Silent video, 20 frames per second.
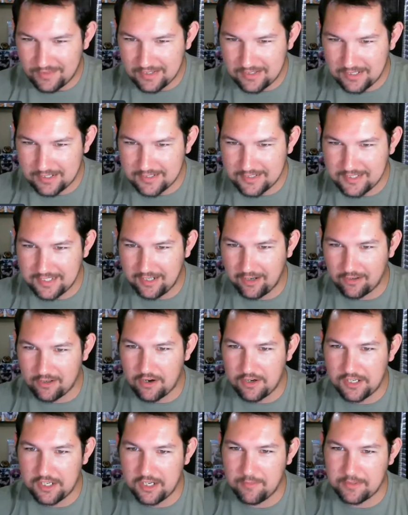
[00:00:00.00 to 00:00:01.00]
let's see here
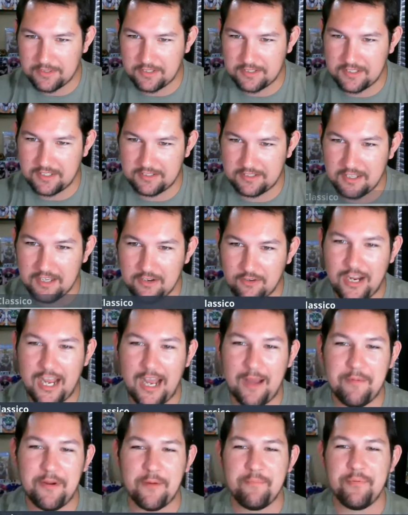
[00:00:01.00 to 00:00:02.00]
carlito must have said
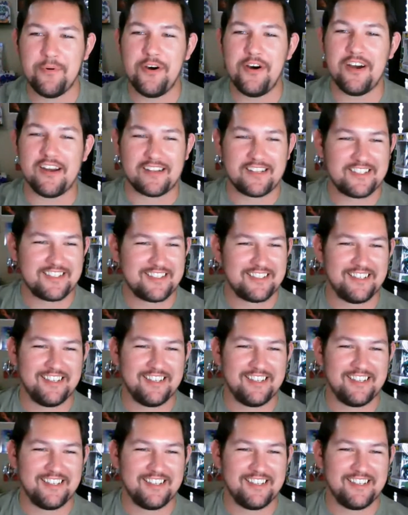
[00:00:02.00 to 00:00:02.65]
grab your books